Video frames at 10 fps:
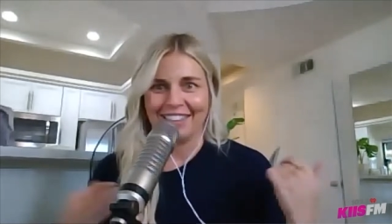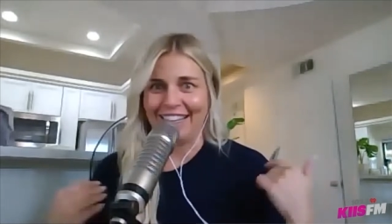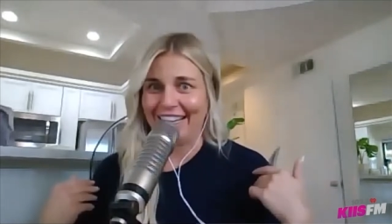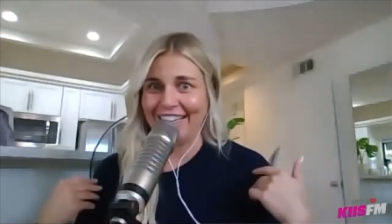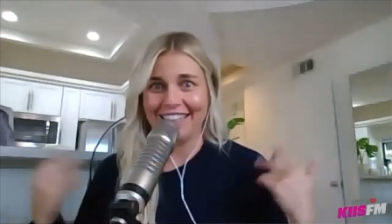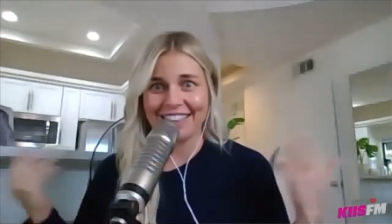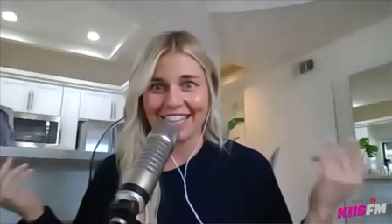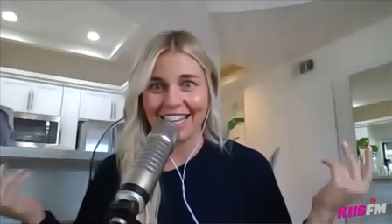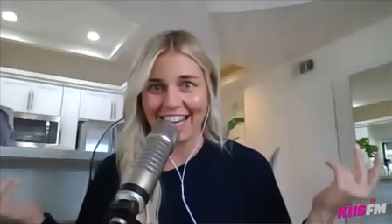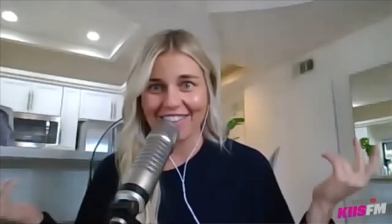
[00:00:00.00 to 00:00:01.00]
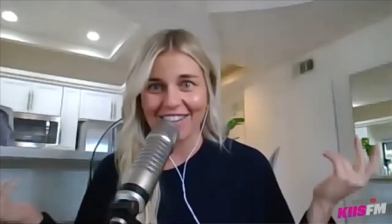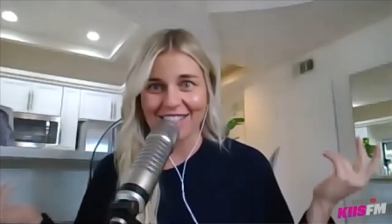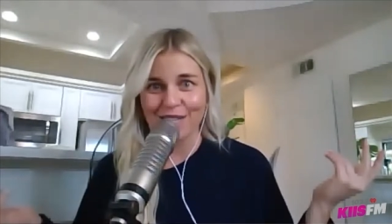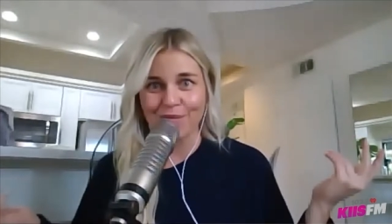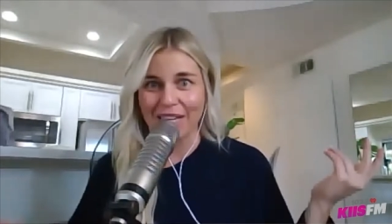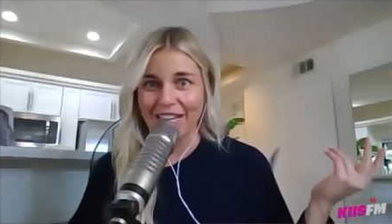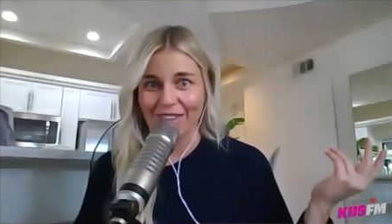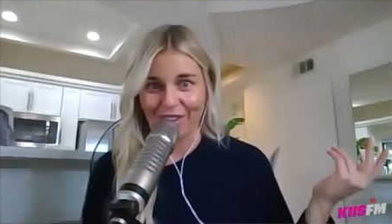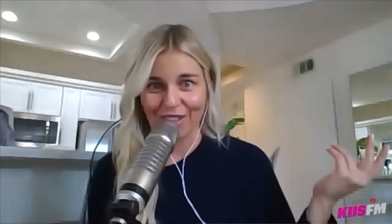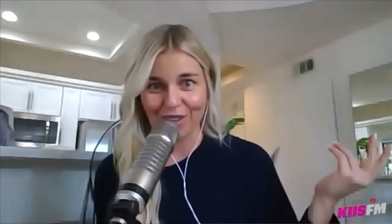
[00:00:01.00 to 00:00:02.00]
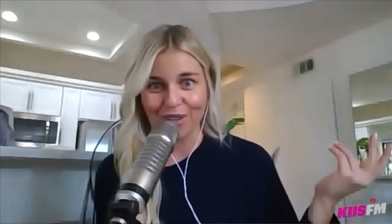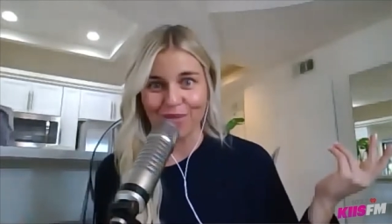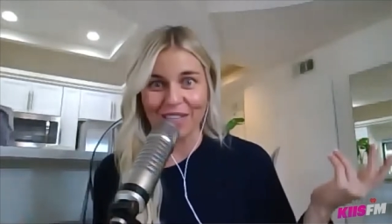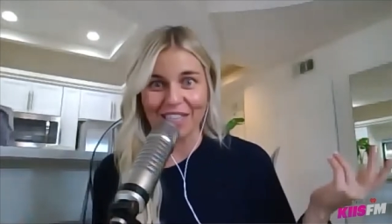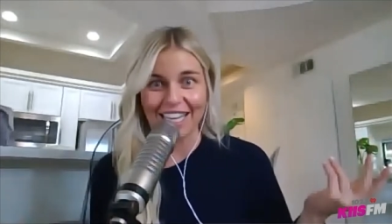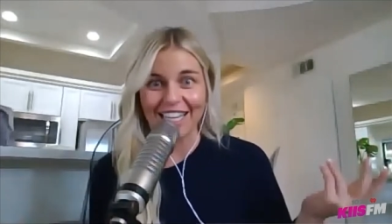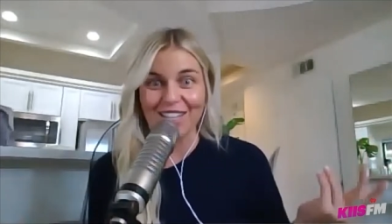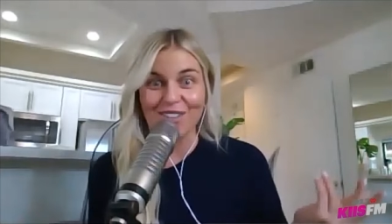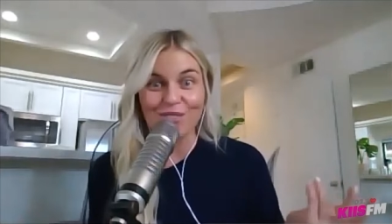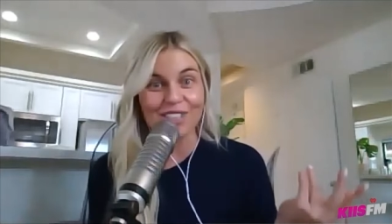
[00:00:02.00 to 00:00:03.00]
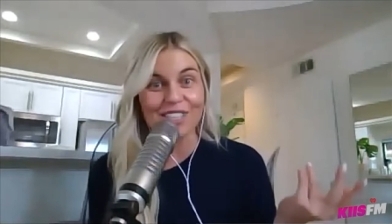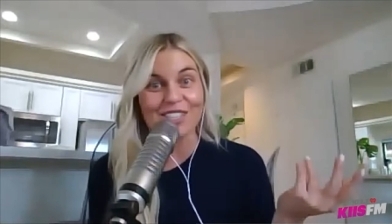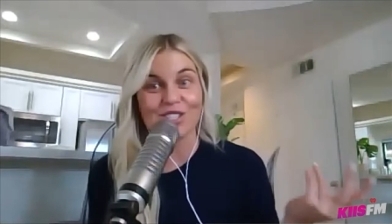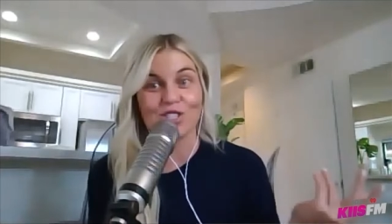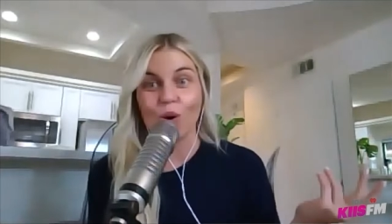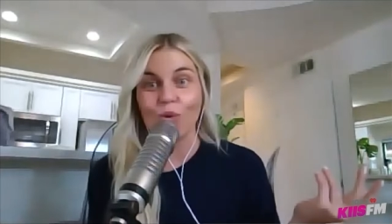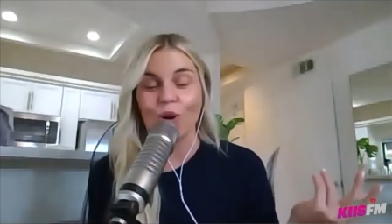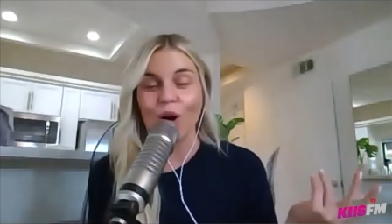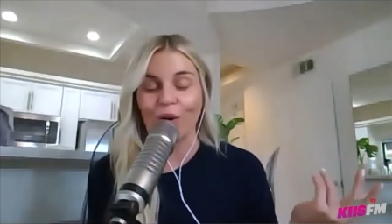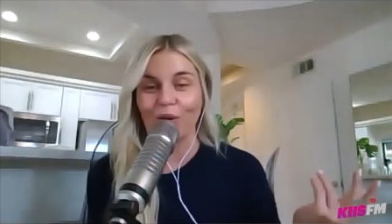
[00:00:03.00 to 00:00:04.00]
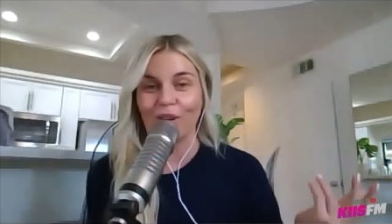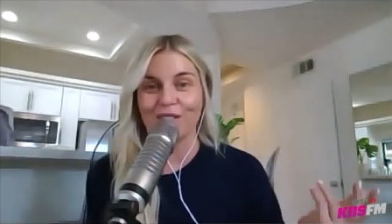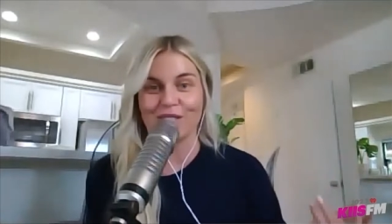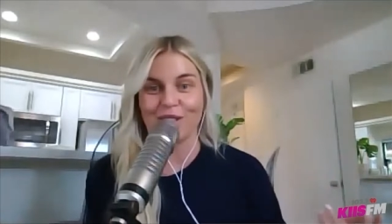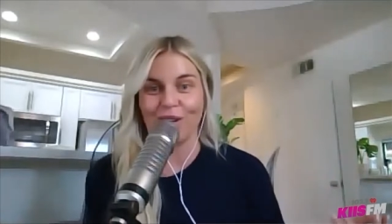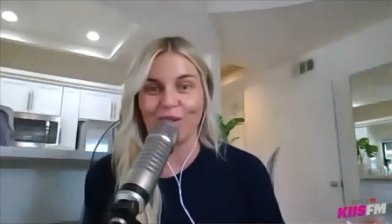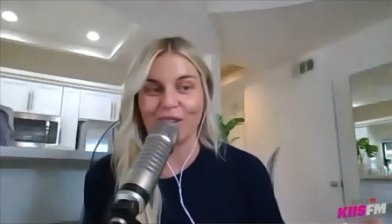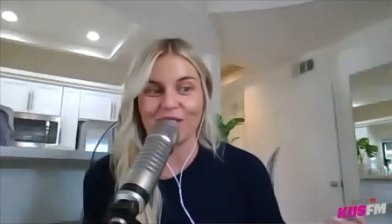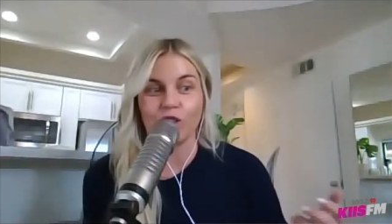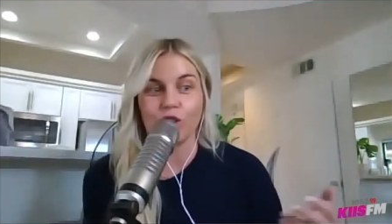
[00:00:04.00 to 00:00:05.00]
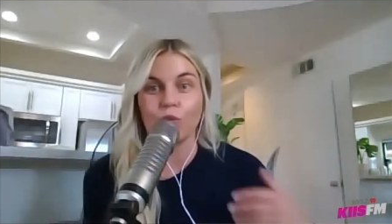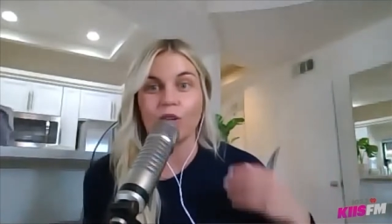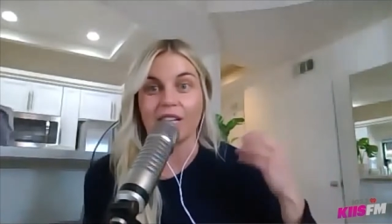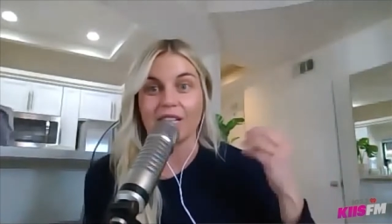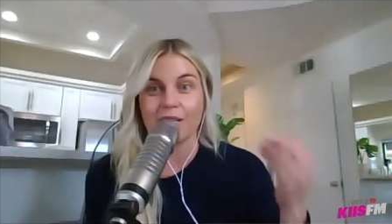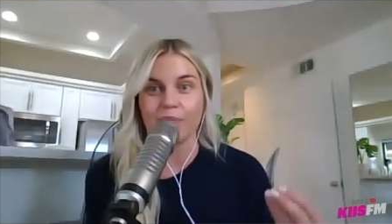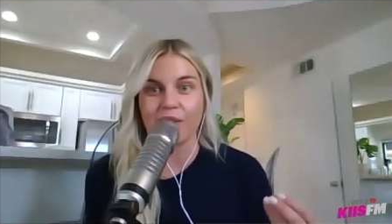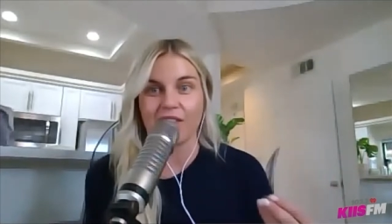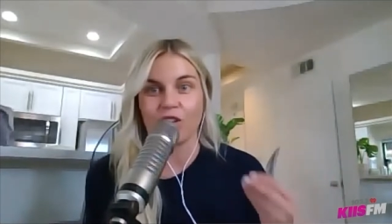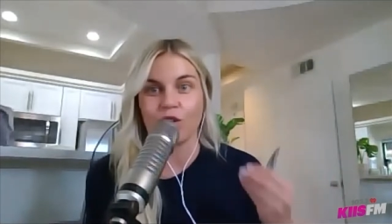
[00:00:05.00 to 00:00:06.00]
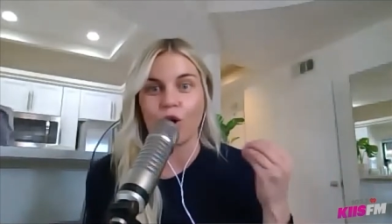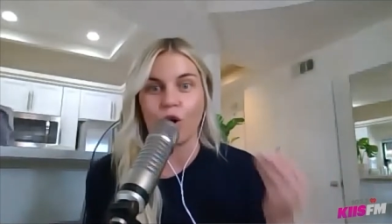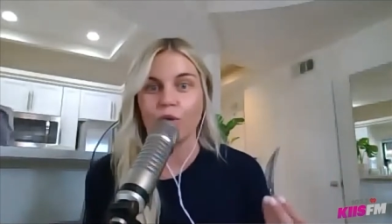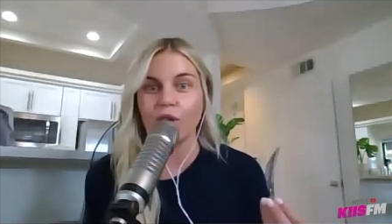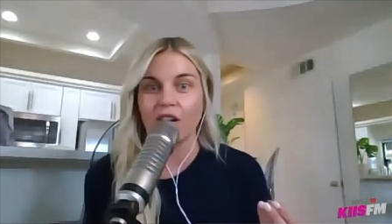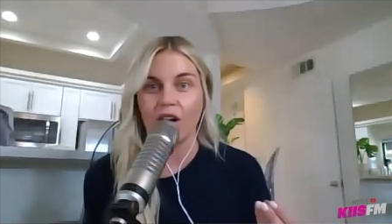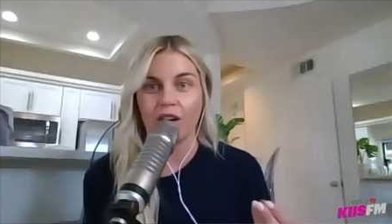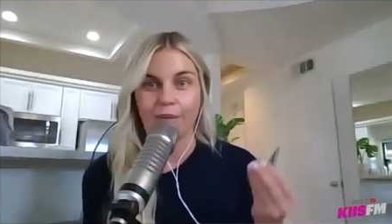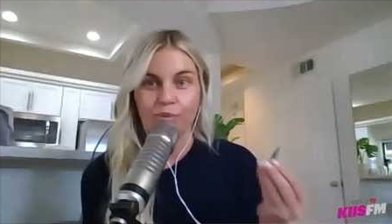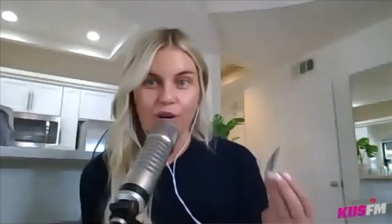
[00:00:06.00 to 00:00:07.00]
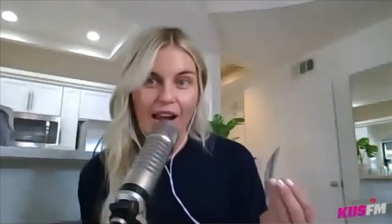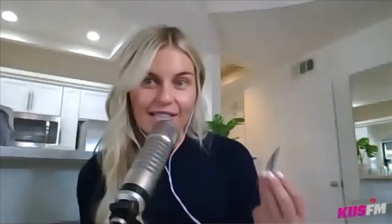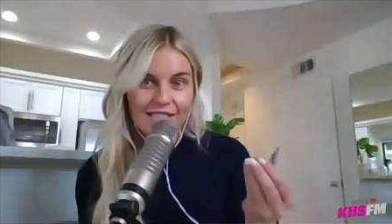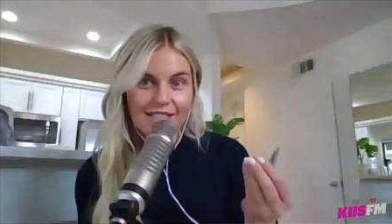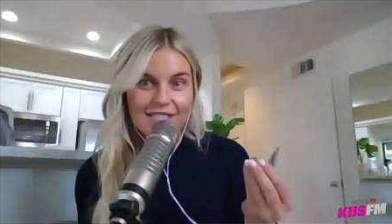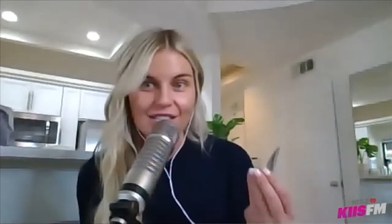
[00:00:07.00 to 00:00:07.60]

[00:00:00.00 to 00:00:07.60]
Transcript: I didn't think I had this in me either. You know what I mean? Like you really just don't know. And so until you really, it's something that you hone in on and practice.